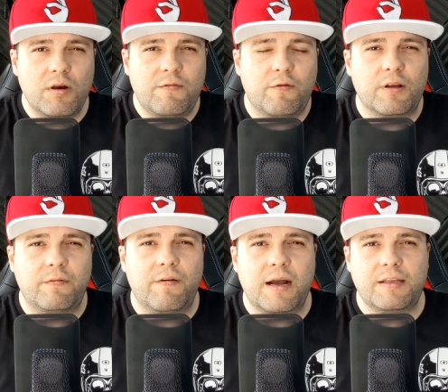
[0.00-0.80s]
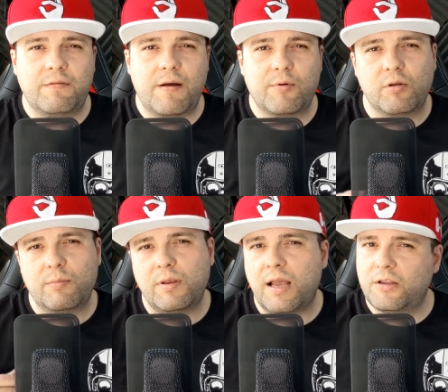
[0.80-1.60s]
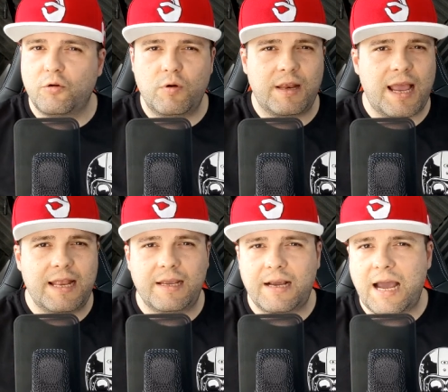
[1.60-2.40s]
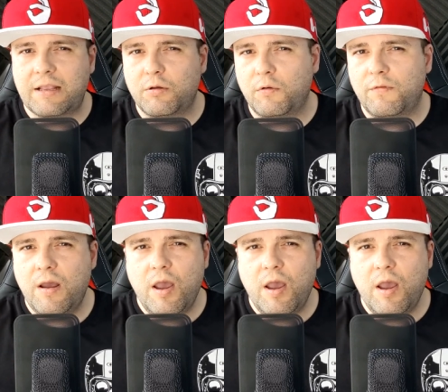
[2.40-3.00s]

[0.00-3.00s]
for the fact if I'm gonna be like doing any kind of